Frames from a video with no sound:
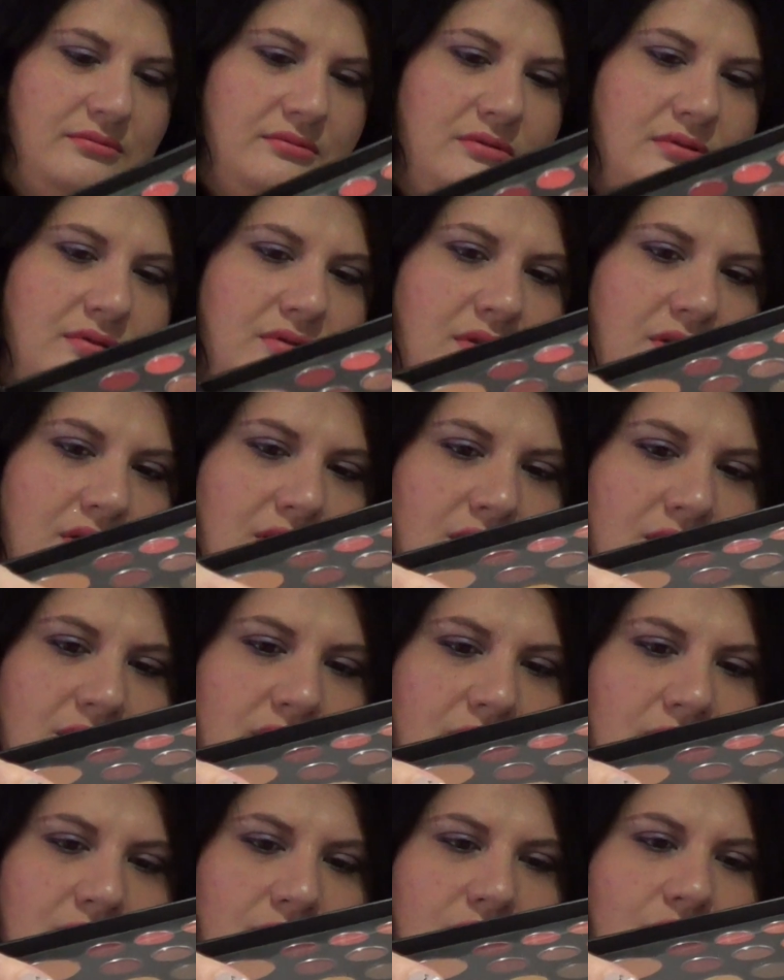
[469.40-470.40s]
It
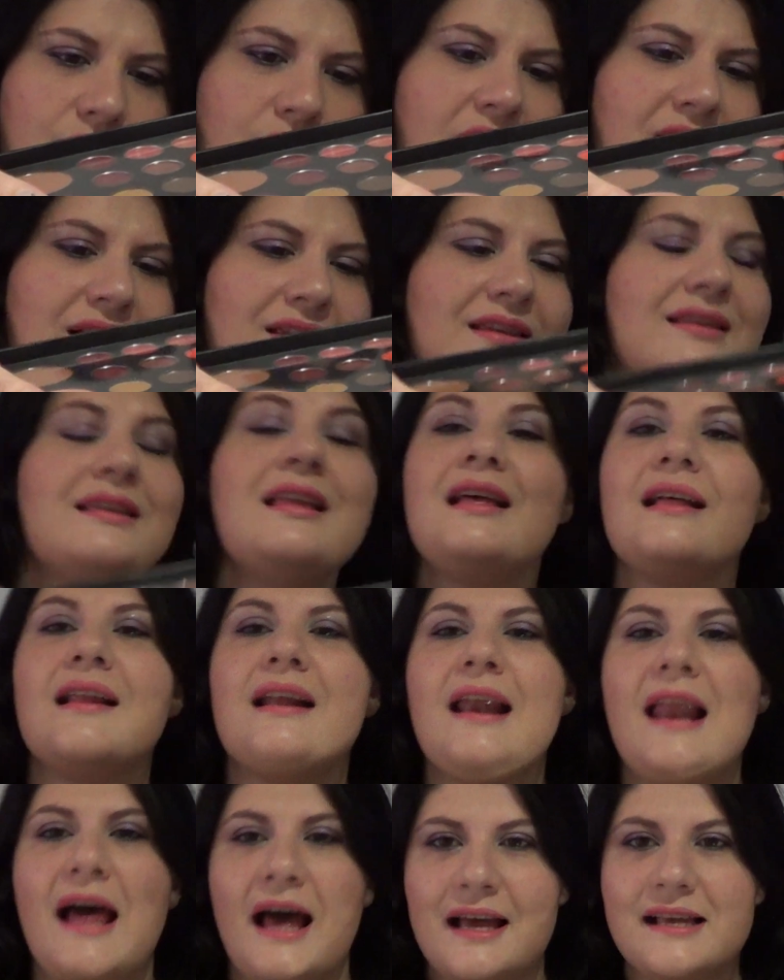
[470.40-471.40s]
is quite
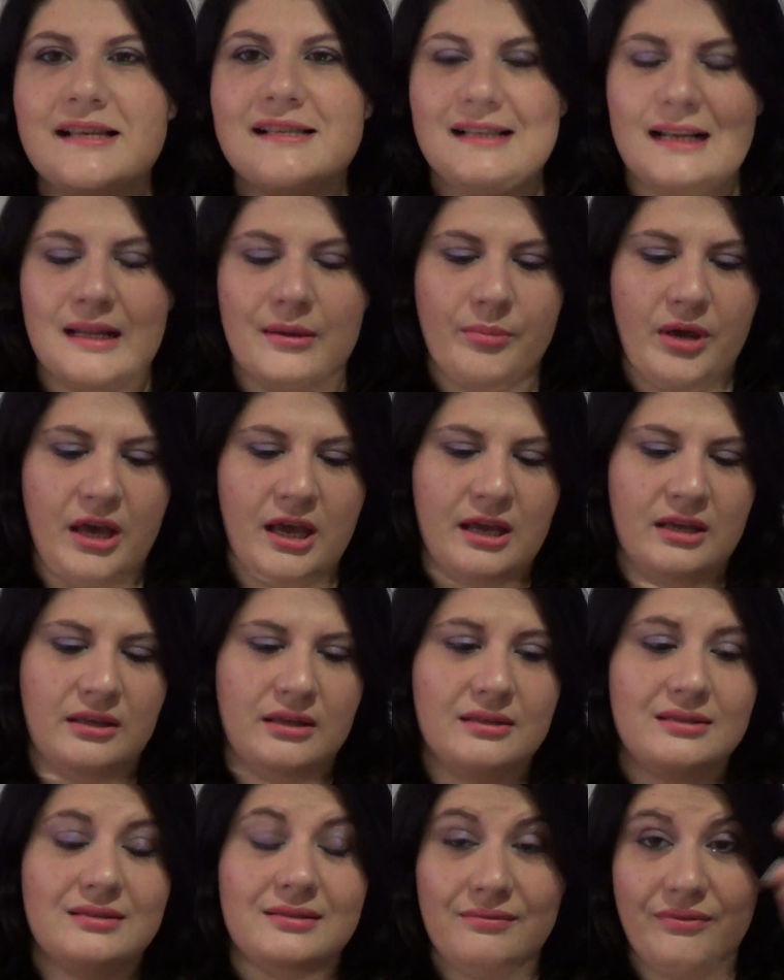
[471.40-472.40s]
nicely made.
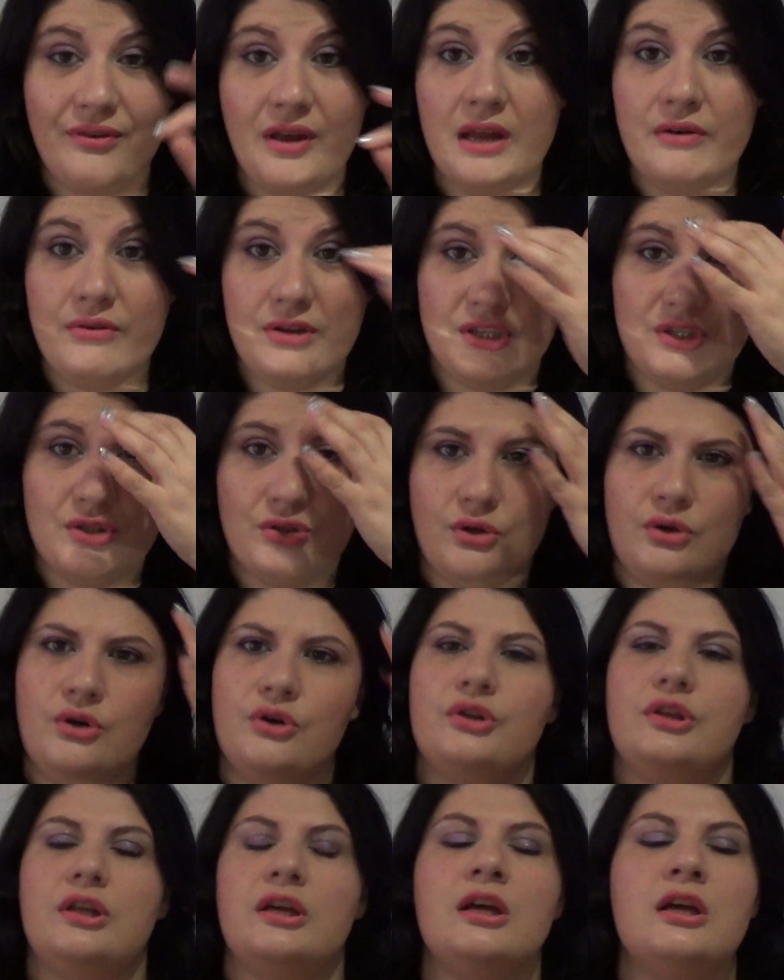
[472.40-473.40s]
It's very
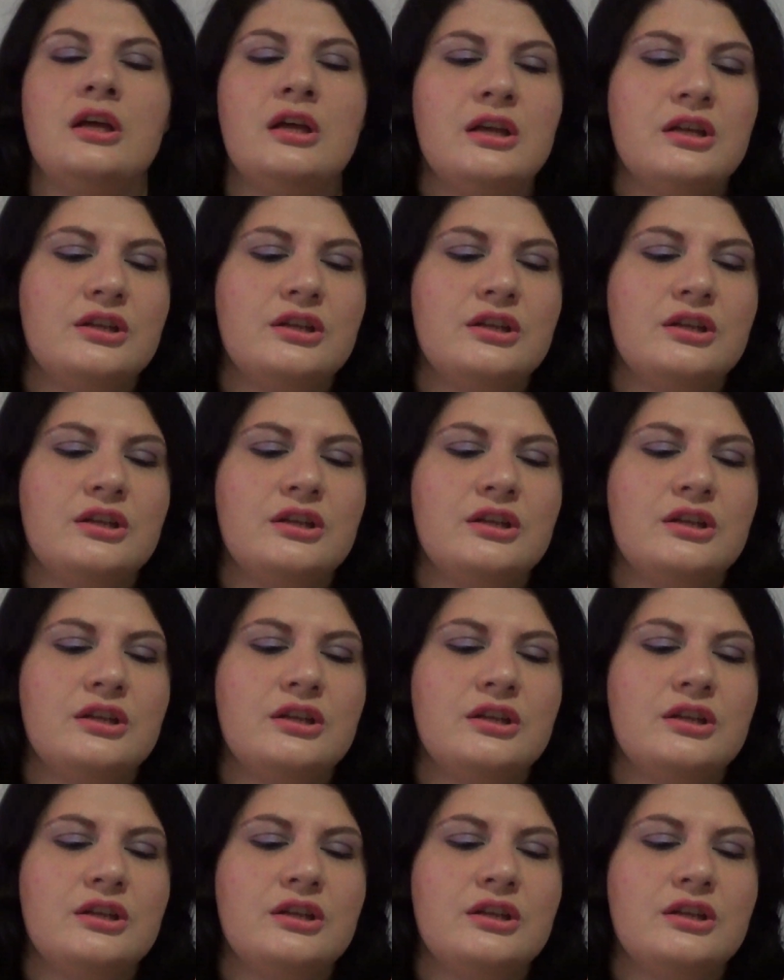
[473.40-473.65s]
sturdy.